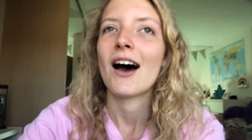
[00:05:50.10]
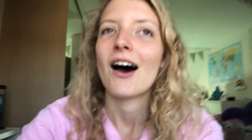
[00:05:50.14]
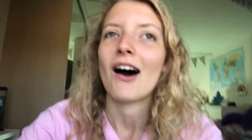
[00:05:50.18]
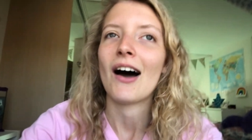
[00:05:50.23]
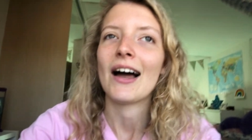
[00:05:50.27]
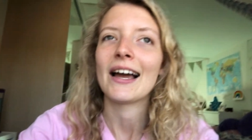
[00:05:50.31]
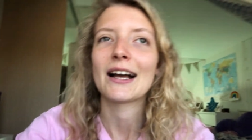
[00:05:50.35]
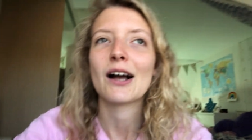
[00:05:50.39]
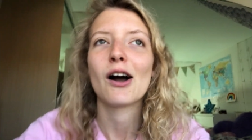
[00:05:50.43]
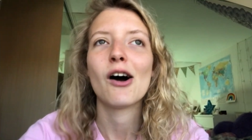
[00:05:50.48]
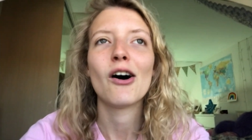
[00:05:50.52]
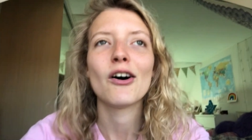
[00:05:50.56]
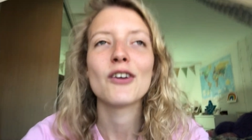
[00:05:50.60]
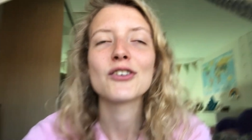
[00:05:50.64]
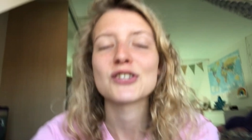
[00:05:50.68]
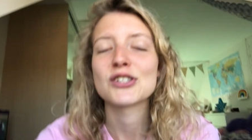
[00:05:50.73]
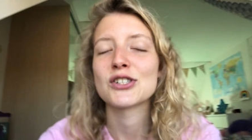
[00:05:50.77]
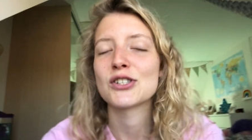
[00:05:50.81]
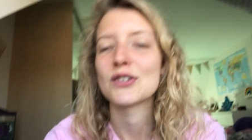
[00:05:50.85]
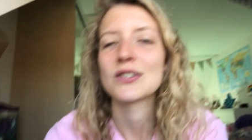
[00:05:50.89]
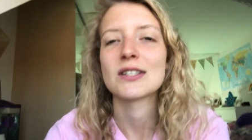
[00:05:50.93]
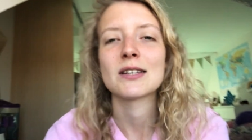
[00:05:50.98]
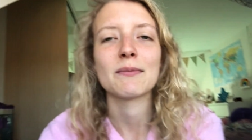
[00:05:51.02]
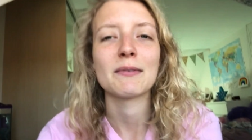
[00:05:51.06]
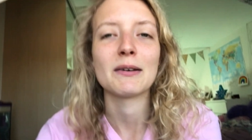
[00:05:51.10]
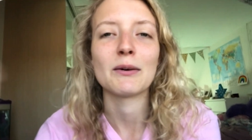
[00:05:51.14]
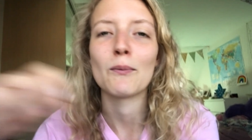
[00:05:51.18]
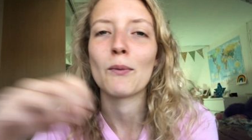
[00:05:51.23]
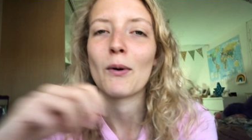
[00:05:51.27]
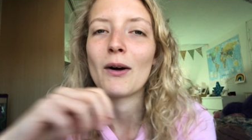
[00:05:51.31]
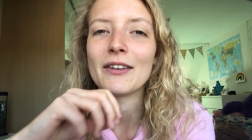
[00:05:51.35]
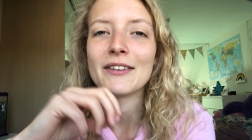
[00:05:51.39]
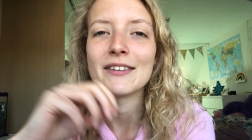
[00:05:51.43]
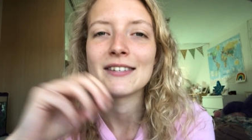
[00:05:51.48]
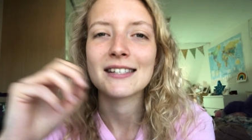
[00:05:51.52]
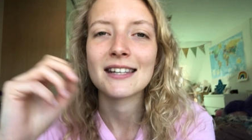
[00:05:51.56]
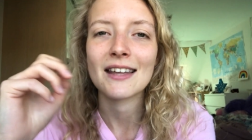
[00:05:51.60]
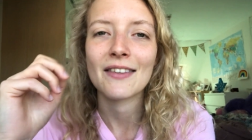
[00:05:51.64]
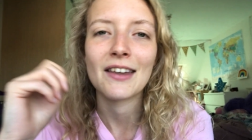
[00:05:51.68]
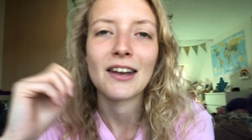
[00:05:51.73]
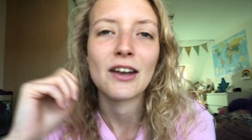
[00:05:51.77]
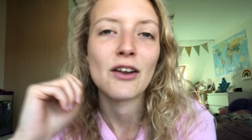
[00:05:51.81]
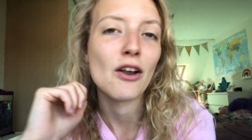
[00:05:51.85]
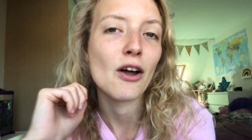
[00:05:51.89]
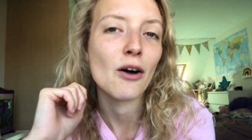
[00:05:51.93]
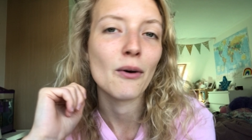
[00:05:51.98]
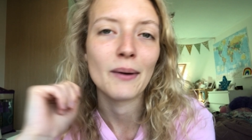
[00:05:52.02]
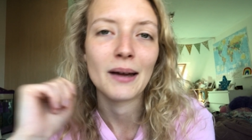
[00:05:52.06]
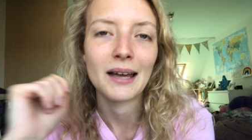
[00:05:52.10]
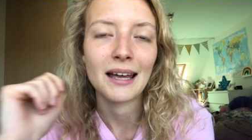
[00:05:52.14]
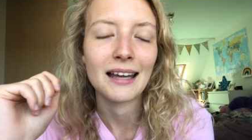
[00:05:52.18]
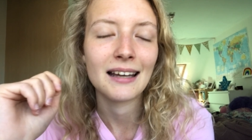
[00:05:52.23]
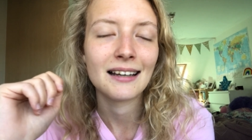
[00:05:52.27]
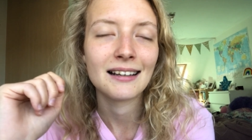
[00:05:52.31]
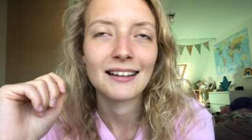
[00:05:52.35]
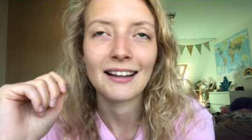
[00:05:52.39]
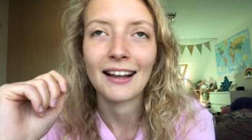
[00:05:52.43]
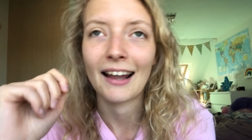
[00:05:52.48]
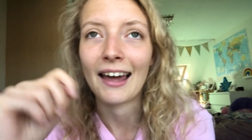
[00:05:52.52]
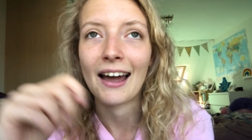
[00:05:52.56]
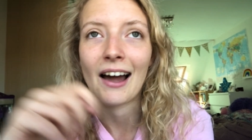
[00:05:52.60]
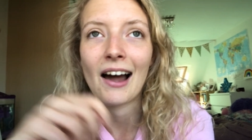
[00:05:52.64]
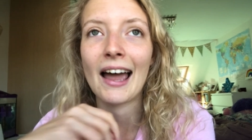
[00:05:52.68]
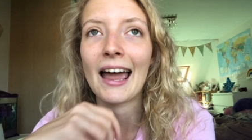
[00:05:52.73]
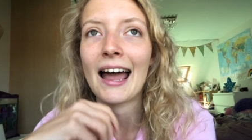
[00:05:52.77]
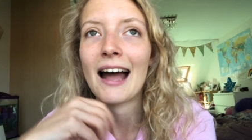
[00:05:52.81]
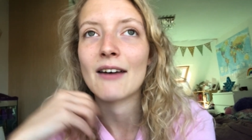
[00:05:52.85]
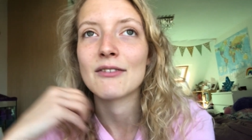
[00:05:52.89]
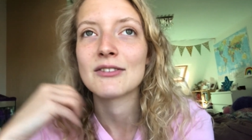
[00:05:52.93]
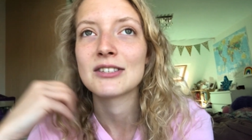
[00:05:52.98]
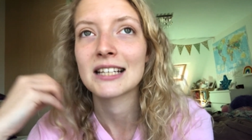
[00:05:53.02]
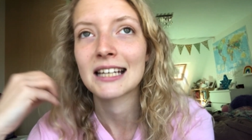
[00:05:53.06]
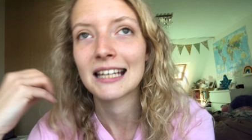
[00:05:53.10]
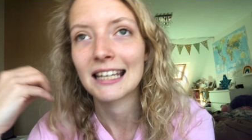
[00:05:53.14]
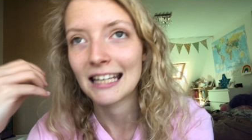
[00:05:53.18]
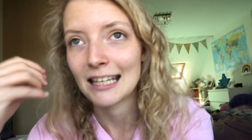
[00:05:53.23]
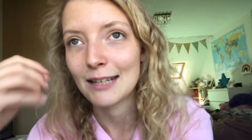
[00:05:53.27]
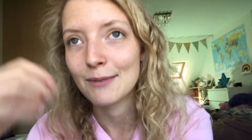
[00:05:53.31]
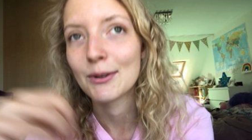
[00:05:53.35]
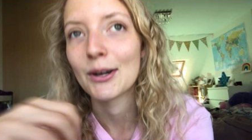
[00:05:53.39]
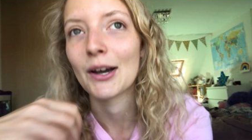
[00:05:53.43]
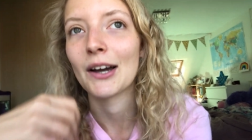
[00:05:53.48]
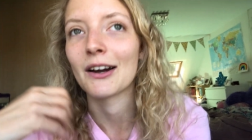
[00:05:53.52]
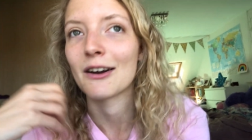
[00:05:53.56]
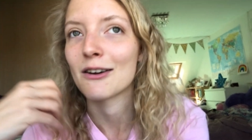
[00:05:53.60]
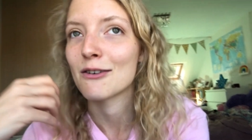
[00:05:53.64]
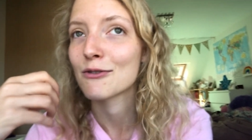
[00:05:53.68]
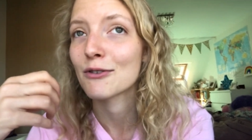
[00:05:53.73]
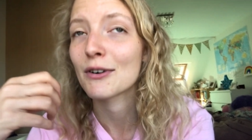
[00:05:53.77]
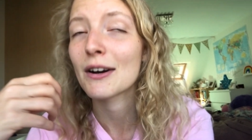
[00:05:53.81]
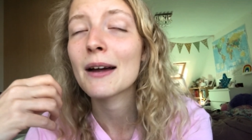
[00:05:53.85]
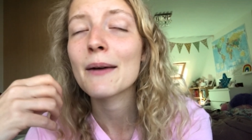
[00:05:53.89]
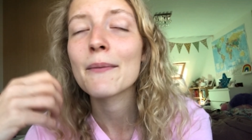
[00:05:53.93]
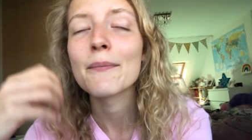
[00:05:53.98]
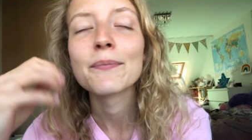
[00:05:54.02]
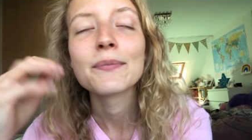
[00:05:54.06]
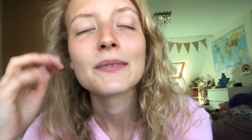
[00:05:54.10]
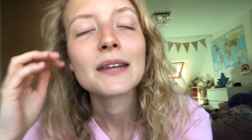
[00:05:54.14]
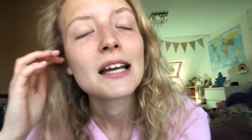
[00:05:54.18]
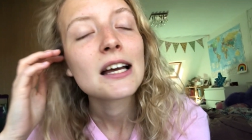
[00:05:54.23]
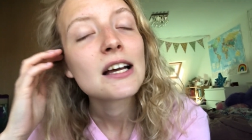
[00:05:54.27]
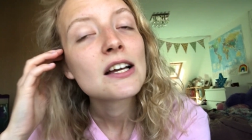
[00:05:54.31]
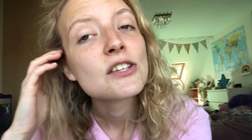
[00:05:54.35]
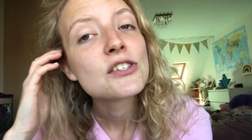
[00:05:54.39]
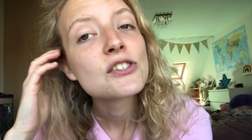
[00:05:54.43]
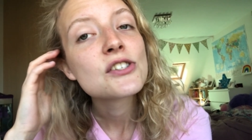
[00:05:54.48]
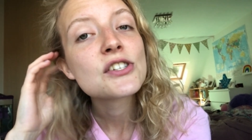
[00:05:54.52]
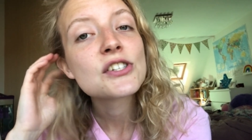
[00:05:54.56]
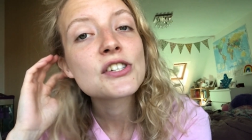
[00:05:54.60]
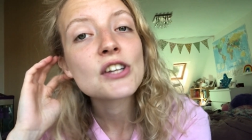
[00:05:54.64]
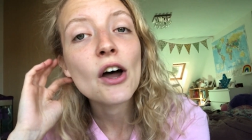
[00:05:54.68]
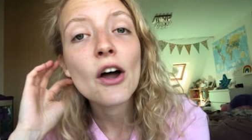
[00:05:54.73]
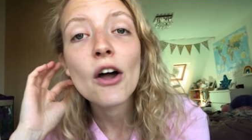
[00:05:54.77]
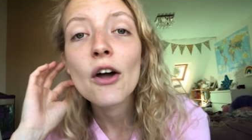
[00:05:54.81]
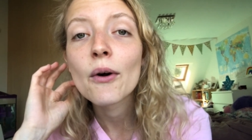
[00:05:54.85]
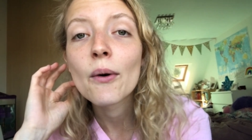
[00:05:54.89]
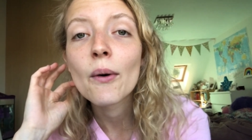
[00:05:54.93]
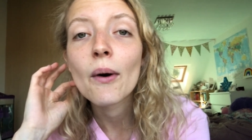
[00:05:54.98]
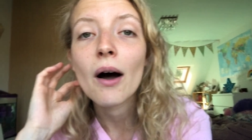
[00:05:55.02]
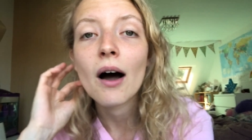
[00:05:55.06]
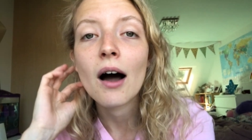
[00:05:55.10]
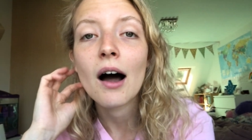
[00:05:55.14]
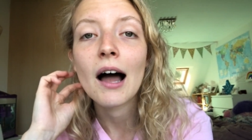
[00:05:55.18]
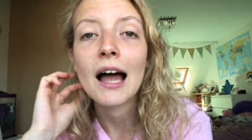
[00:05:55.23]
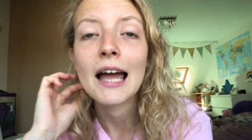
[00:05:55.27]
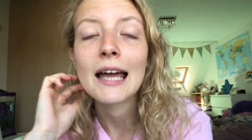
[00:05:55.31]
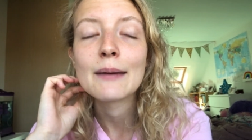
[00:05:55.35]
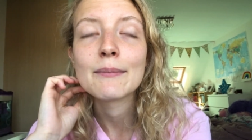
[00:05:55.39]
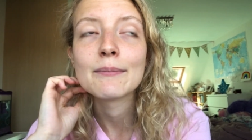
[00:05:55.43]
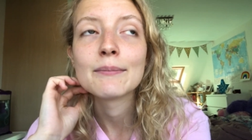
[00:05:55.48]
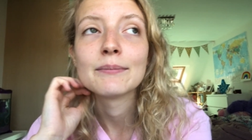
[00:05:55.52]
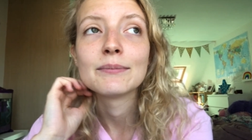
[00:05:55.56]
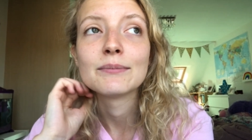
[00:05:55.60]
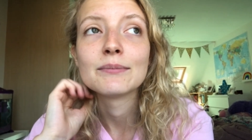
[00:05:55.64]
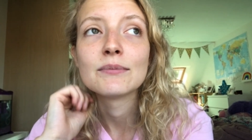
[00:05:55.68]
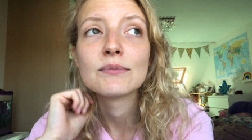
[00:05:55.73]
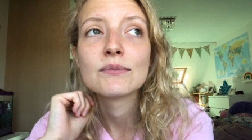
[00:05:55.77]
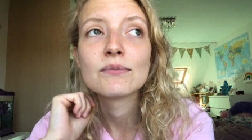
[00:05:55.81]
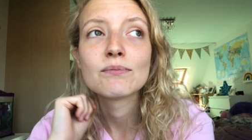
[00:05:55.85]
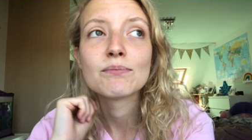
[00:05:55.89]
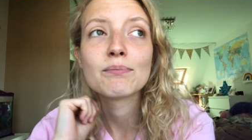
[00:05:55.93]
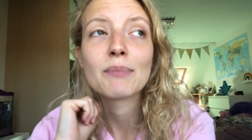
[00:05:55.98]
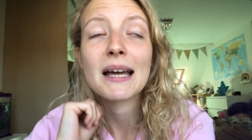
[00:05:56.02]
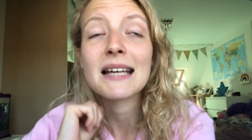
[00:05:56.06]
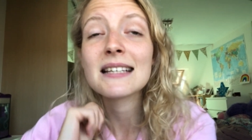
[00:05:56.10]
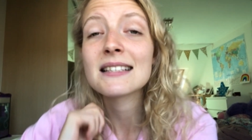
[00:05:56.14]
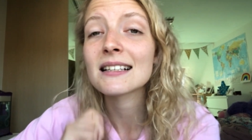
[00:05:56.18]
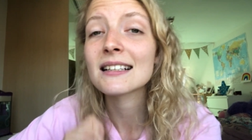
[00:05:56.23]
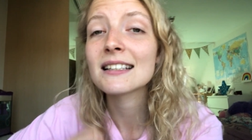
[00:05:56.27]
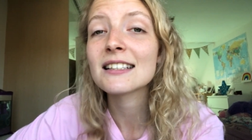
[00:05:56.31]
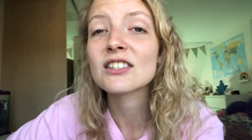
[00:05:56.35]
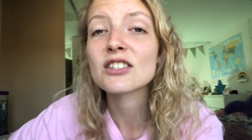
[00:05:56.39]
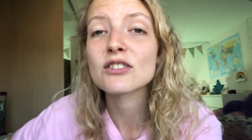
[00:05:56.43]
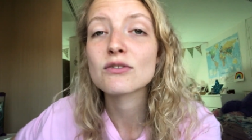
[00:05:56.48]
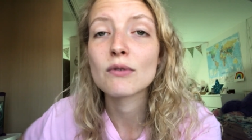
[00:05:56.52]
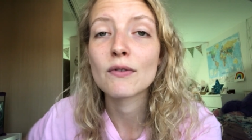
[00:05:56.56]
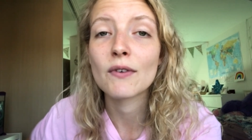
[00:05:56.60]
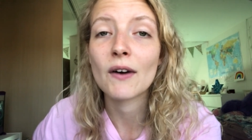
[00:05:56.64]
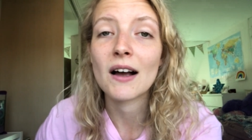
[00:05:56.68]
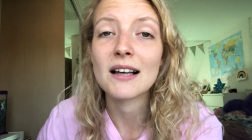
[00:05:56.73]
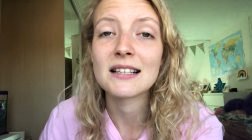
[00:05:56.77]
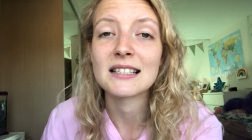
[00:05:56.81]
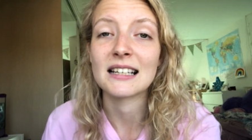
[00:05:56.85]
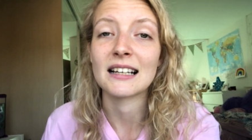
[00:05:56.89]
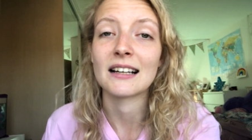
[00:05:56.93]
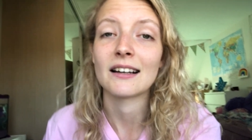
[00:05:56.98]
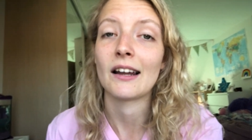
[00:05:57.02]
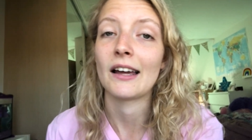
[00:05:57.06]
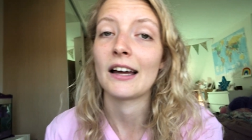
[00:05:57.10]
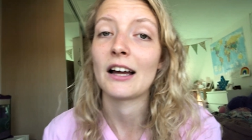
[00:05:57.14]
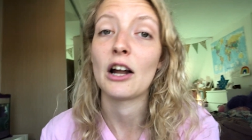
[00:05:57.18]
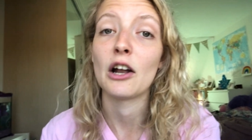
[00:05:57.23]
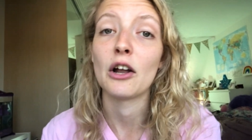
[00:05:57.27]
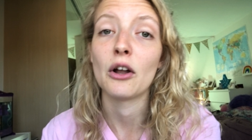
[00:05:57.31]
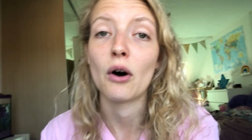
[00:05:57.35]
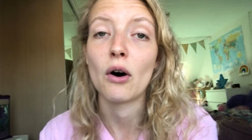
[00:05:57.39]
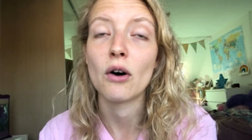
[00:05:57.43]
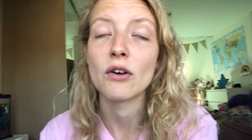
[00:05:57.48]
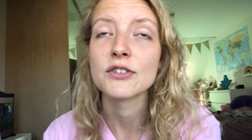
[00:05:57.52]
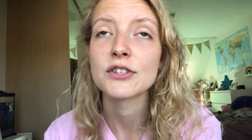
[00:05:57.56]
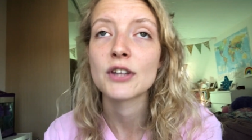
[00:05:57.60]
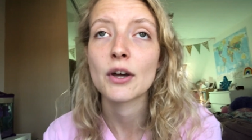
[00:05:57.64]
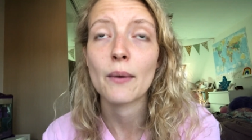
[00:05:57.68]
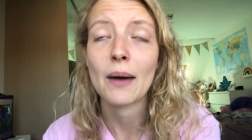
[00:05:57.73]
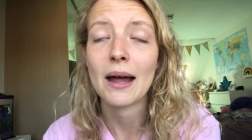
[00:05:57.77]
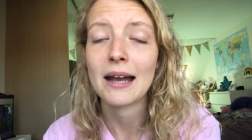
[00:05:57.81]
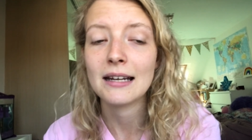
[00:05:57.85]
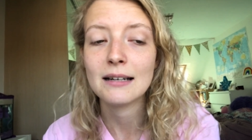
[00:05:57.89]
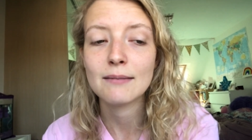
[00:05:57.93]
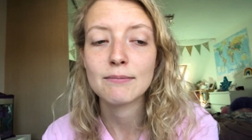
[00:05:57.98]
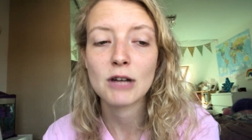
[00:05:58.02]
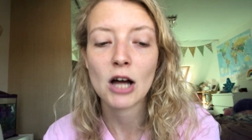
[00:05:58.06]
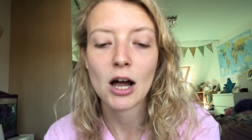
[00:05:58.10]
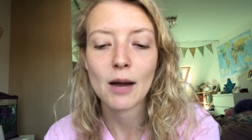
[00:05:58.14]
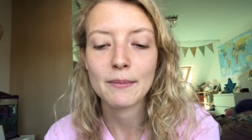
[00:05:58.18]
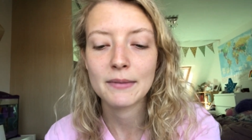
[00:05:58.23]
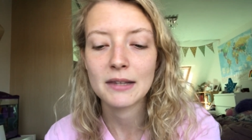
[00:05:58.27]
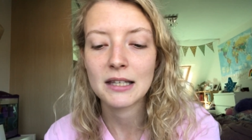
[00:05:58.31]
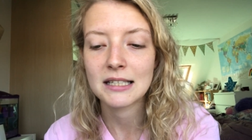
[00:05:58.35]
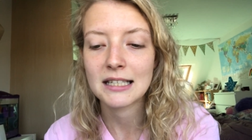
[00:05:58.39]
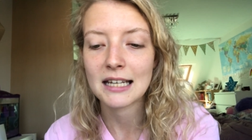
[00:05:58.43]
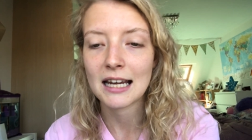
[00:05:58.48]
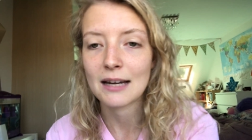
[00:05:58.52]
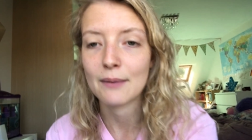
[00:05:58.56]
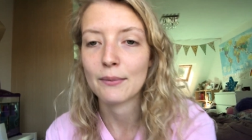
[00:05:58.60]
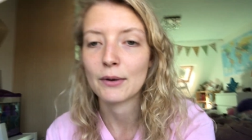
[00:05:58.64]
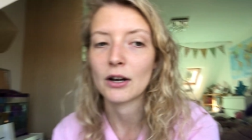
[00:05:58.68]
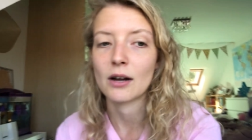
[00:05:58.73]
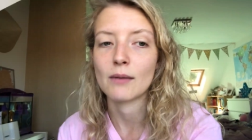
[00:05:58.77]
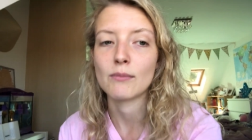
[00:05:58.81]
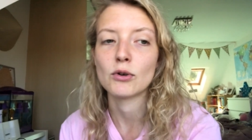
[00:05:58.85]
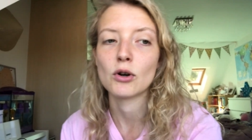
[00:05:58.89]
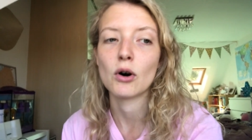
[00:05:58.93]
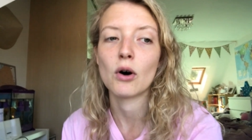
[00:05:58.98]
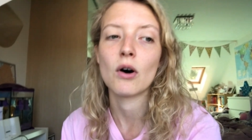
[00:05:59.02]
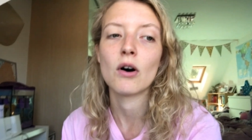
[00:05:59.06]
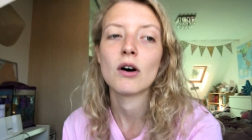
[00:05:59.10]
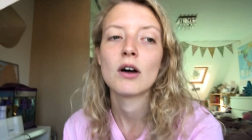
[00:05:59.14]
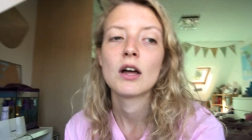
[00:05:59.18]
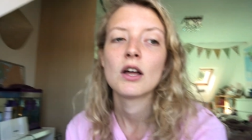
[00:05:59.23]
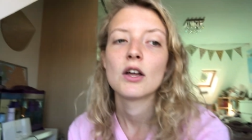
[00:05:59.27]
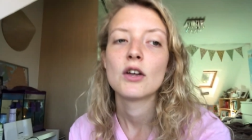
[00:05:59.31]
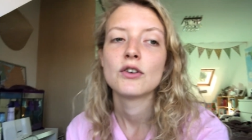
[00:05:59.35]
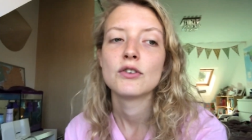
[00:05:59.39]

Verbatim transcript: I can't just do something once and then know it like I have to keep going over it so I'm basically just revising like a lot so any time of the day when I'm not